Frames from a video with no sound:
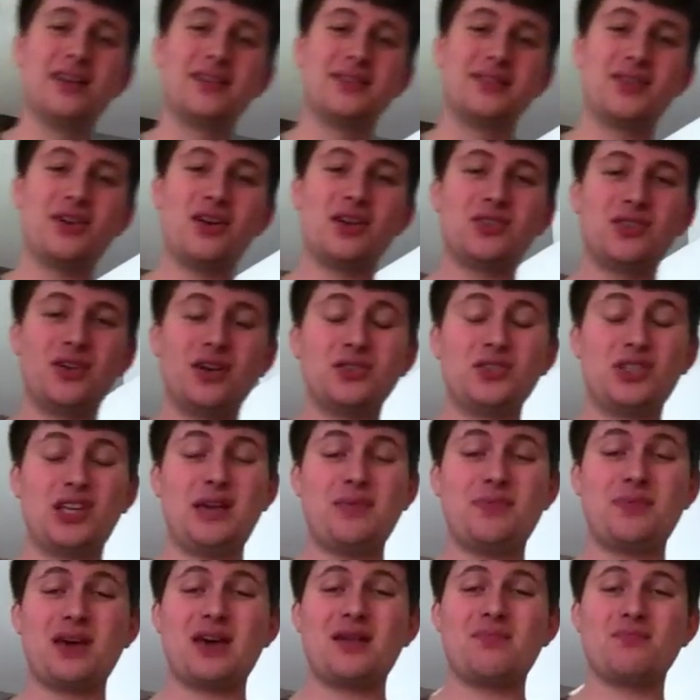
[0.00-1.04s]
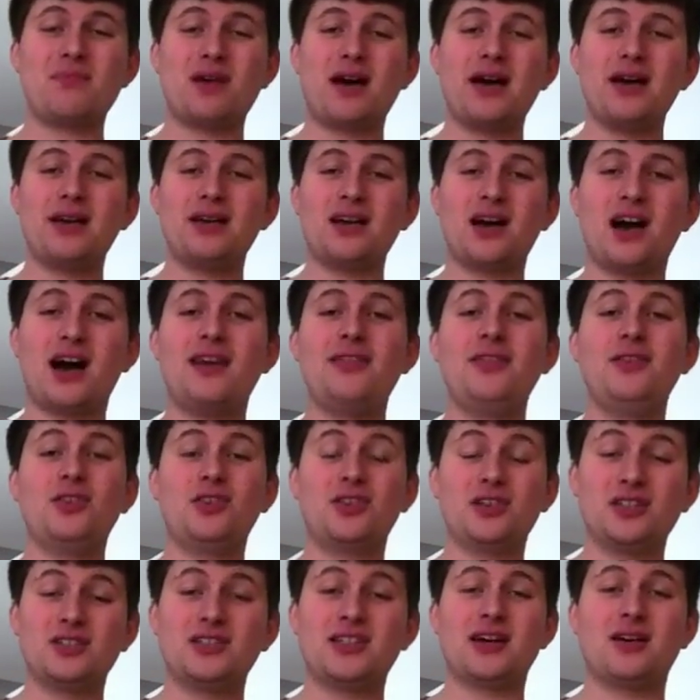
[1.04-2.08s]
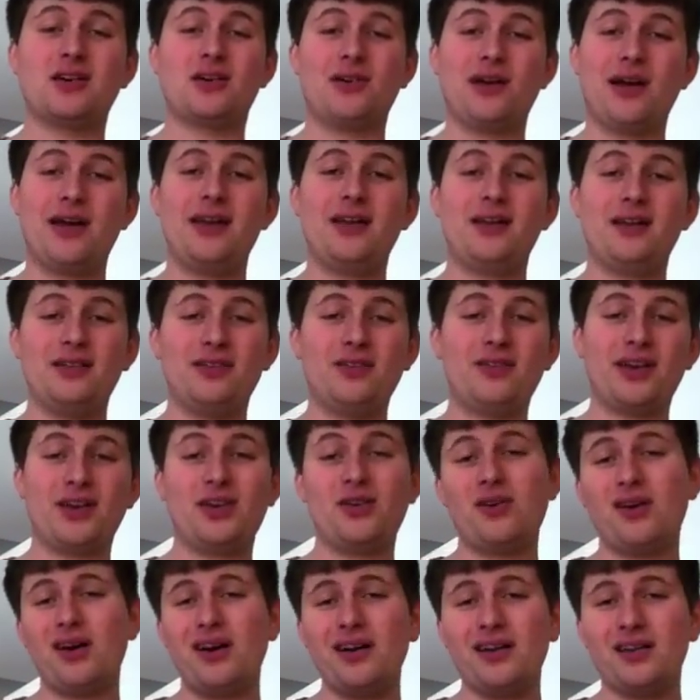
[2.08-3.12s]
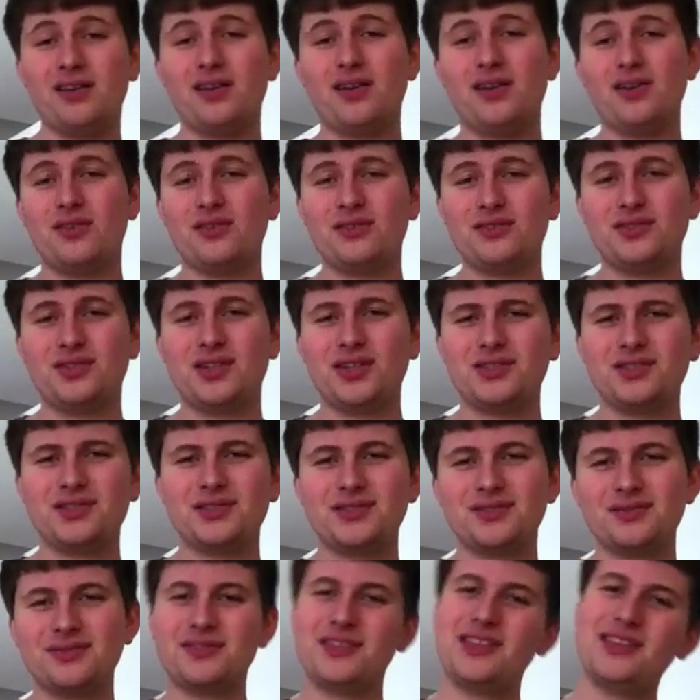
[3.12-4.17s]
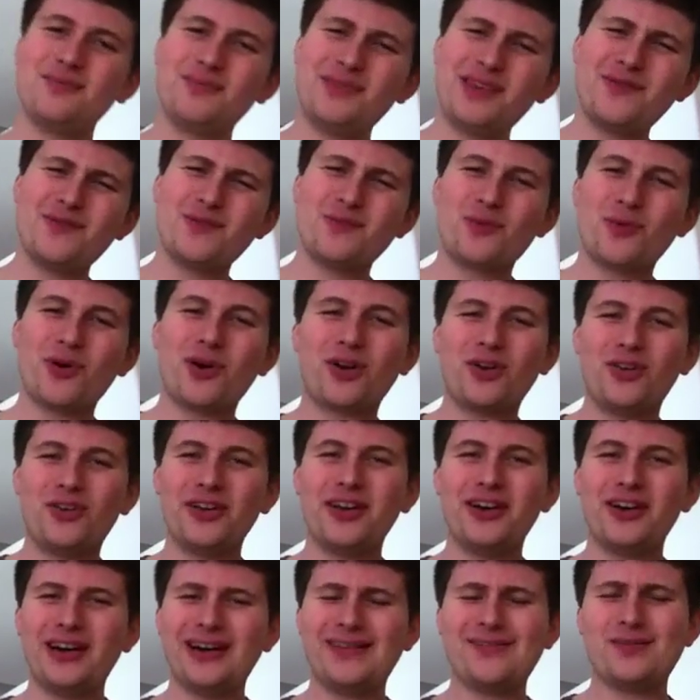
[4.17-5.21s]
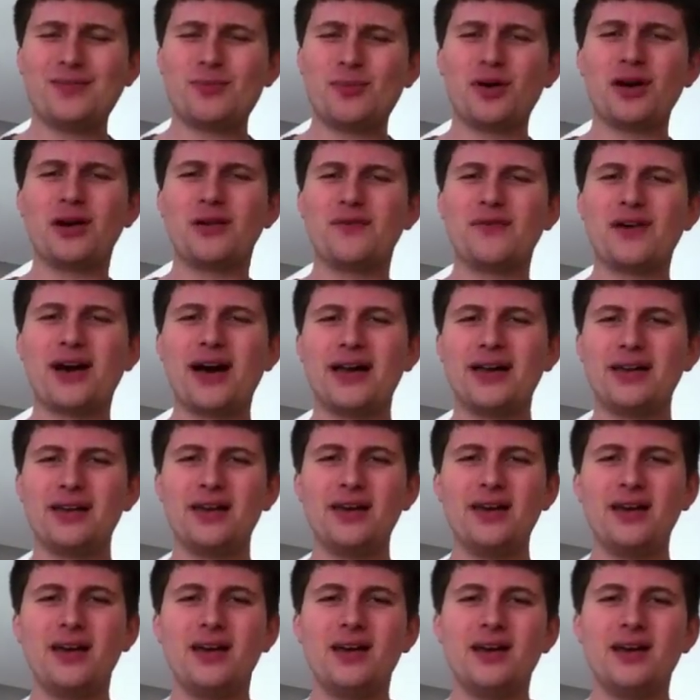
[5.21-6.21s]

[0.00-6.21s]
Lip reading: So as long as you keep that in mind, I think you're going to sound great, like you already do. Just even more clear, even more defined.